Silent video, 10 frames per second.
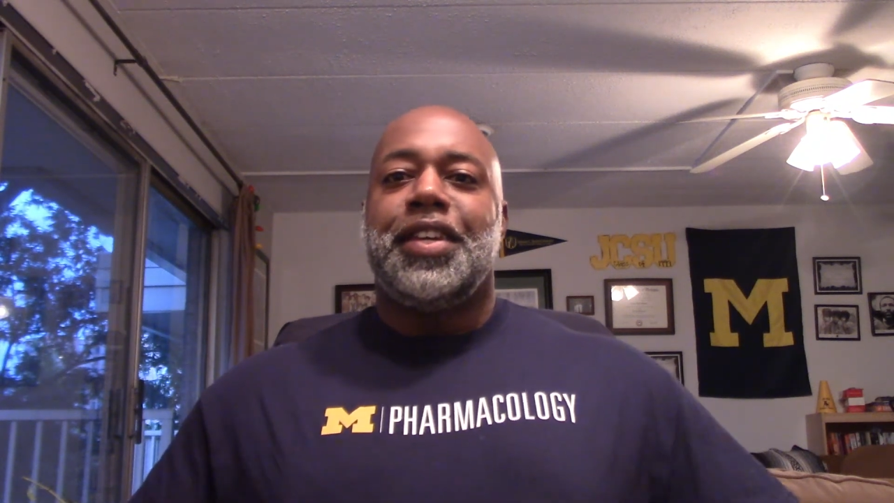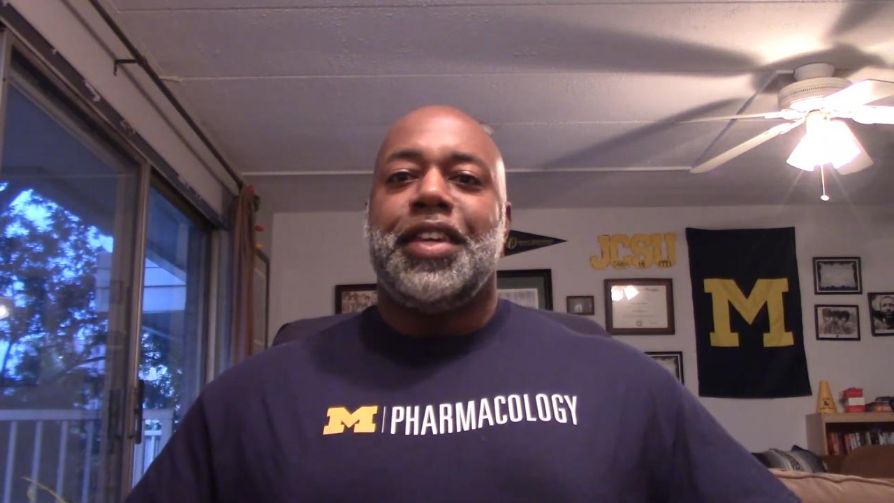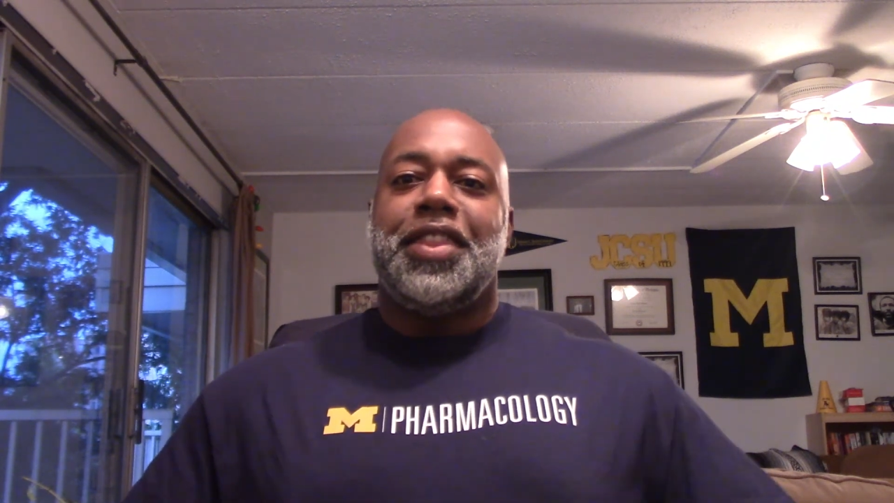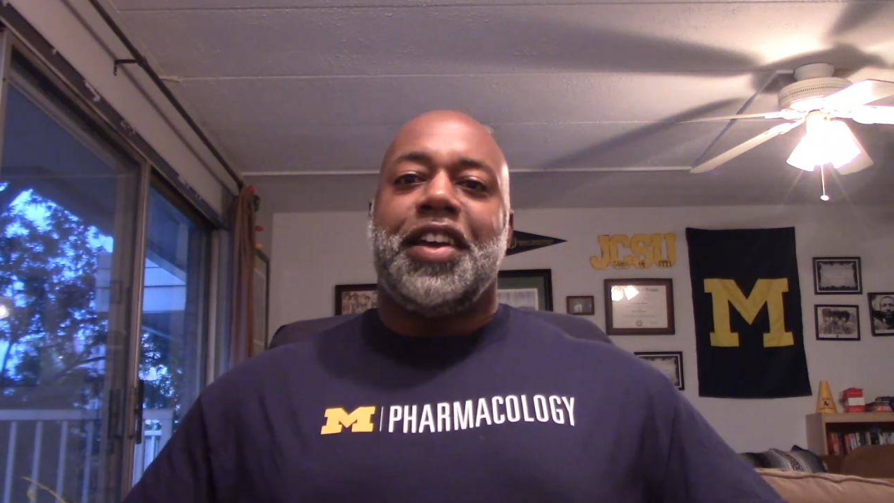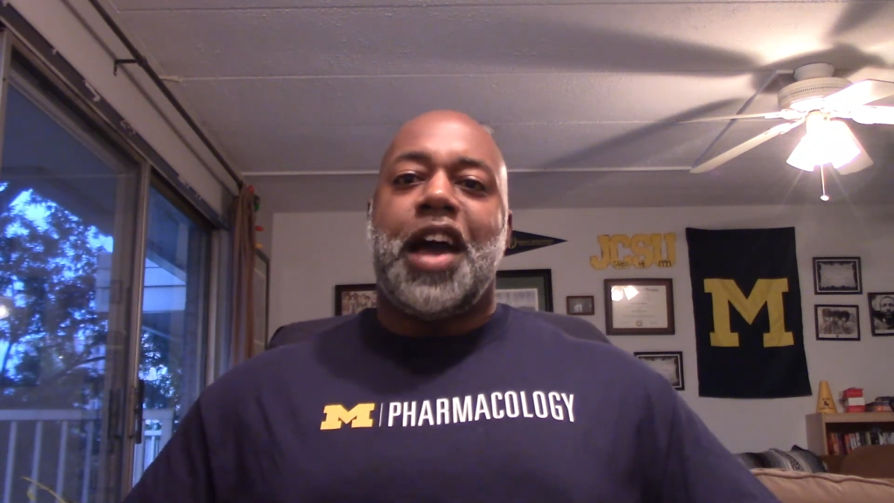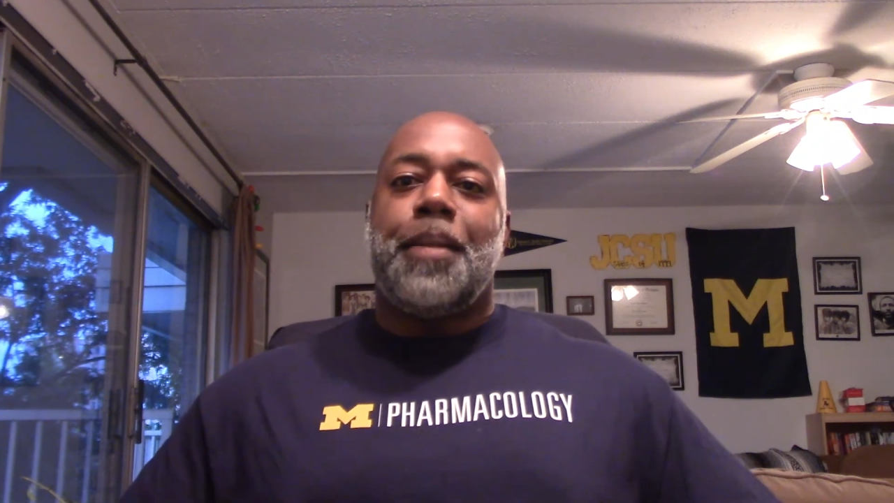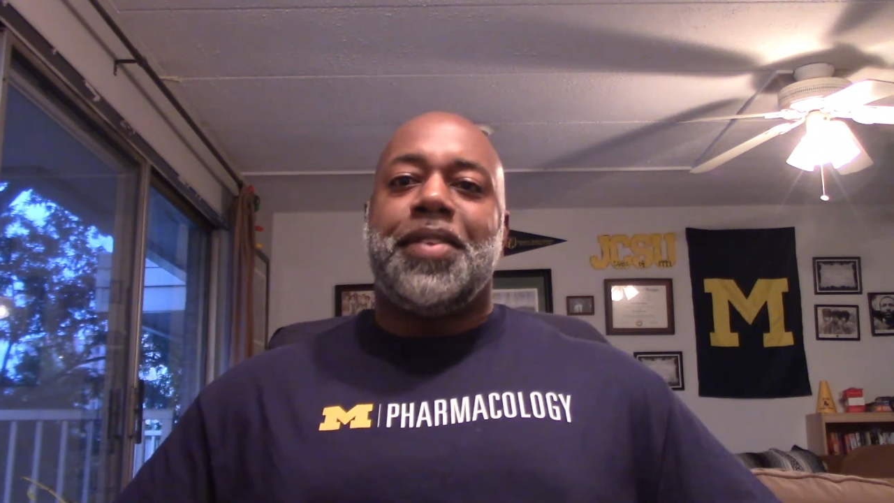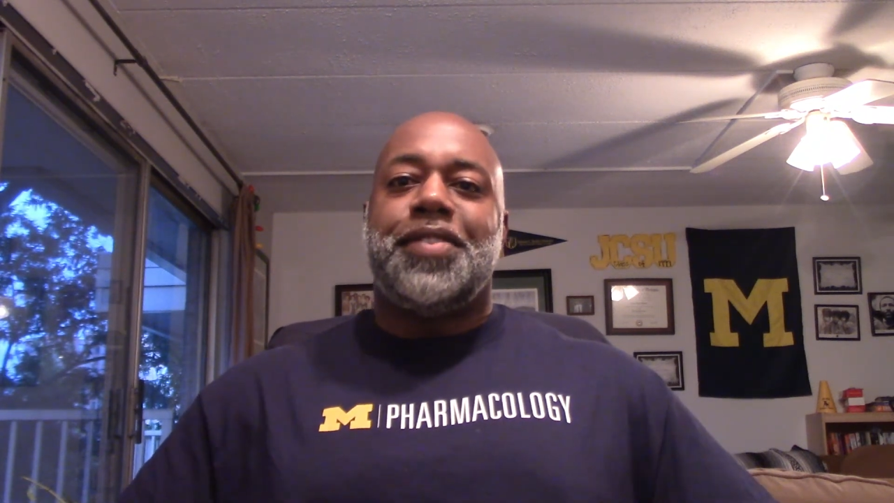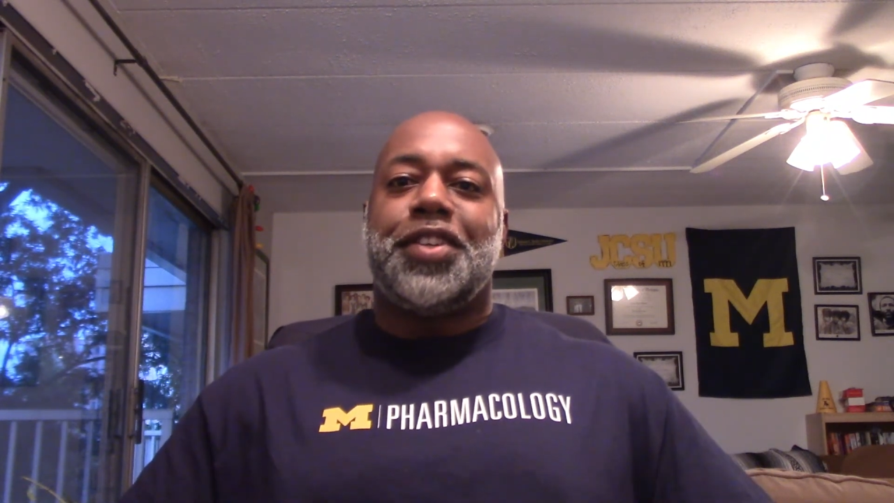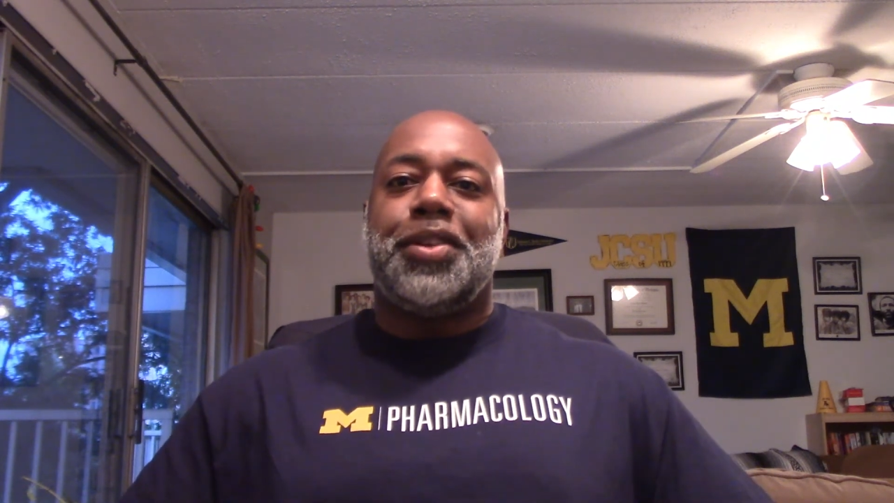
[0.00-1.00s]
in the
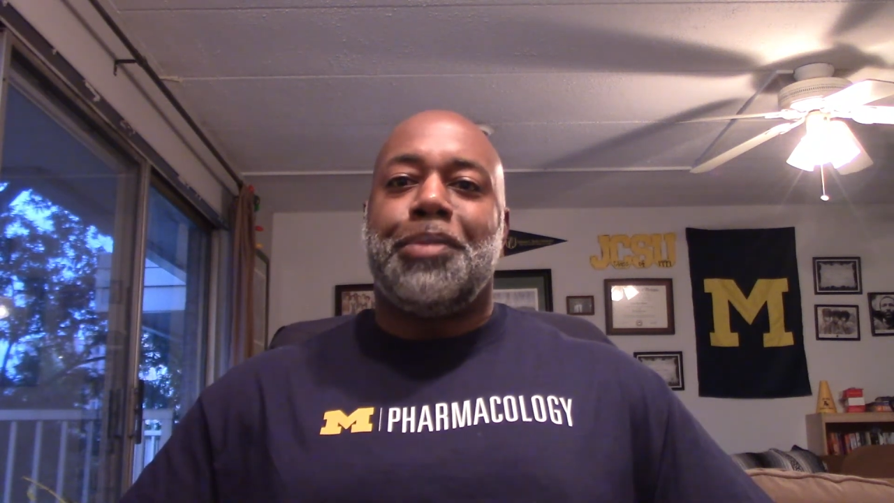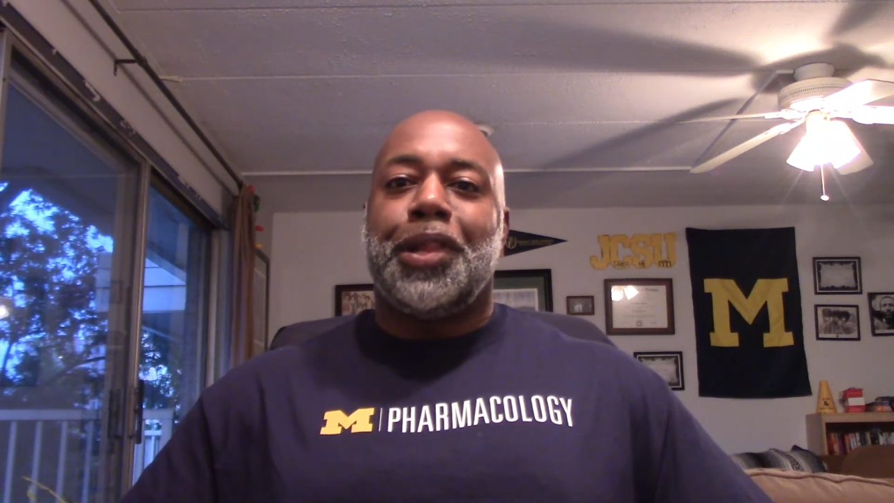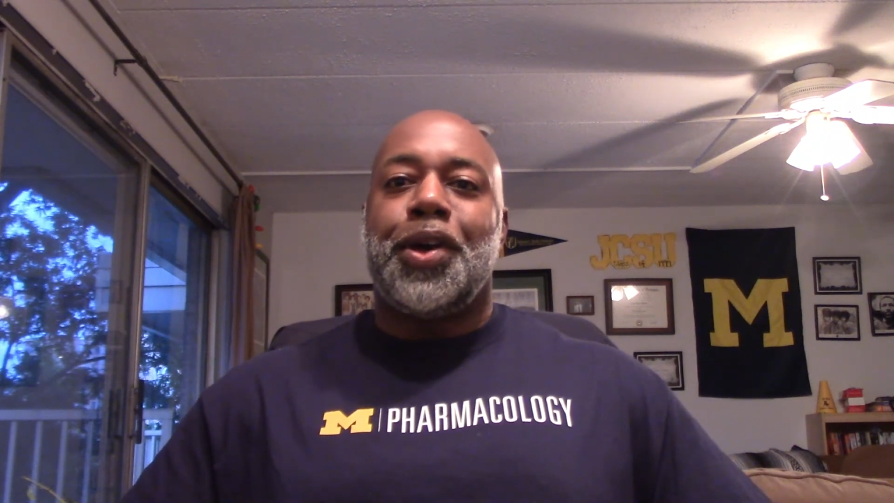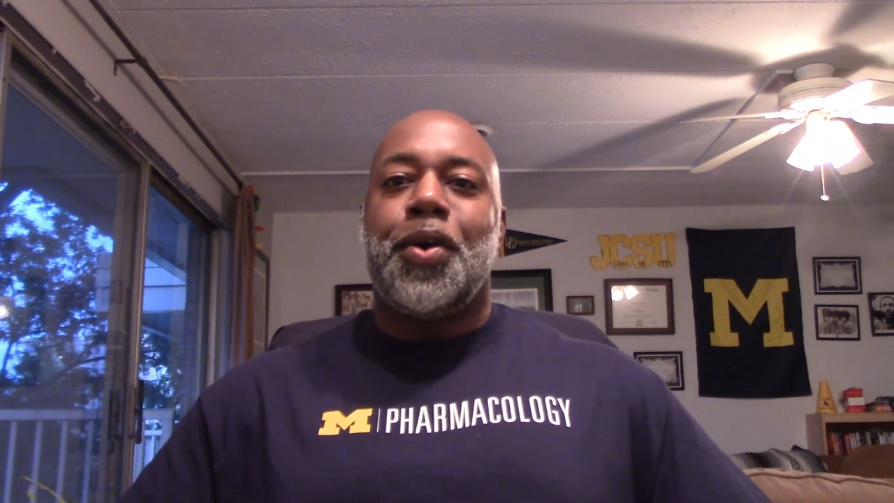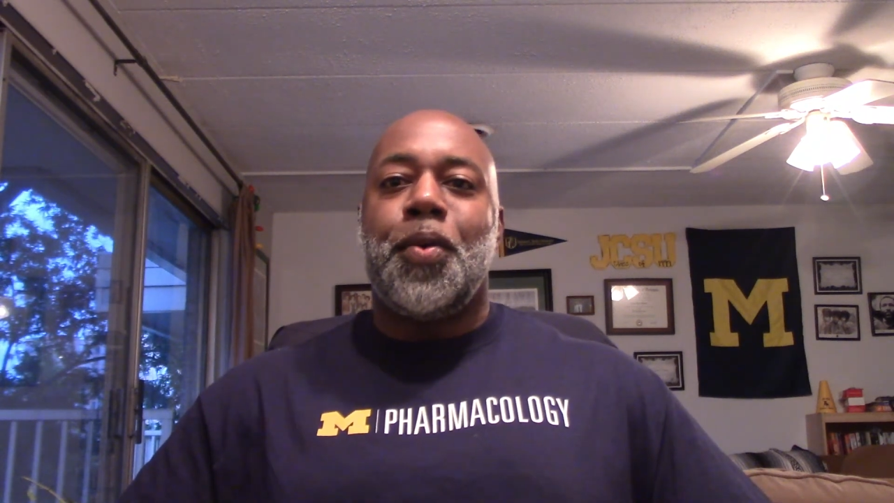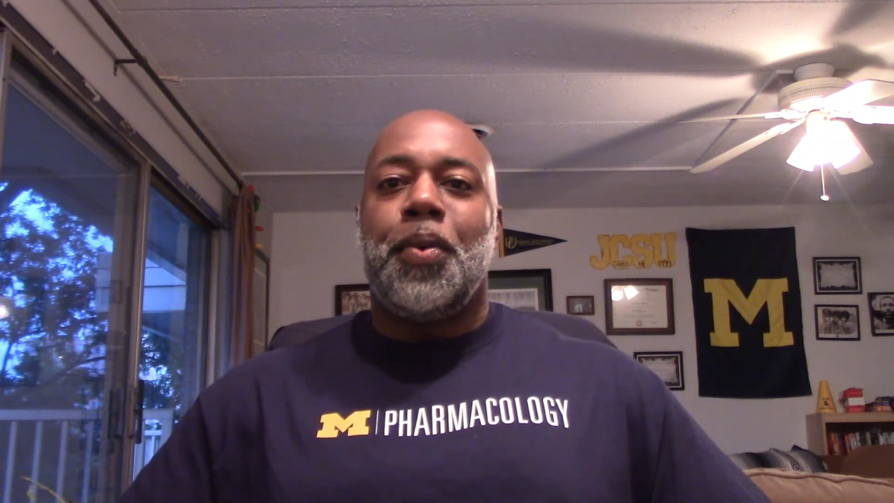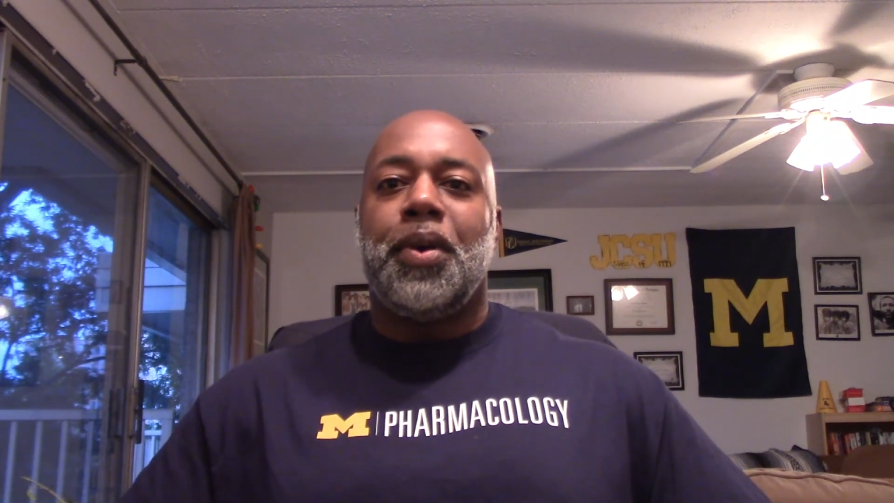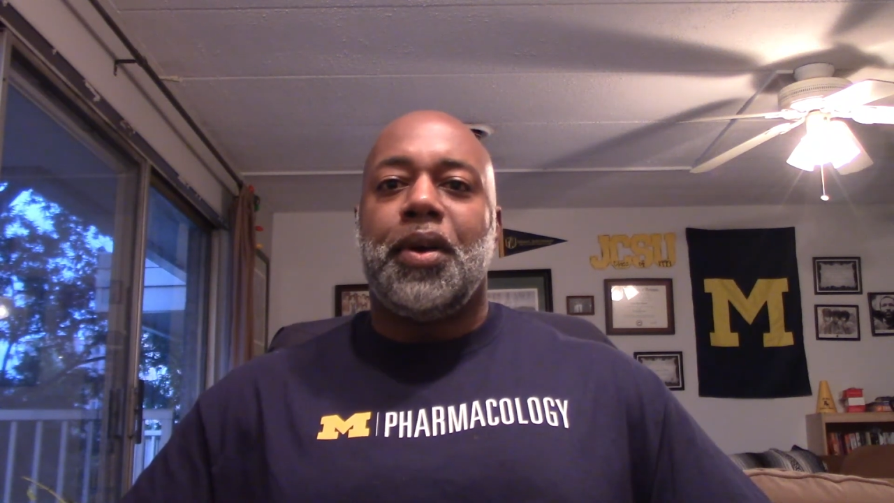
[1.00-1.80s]
comments section below.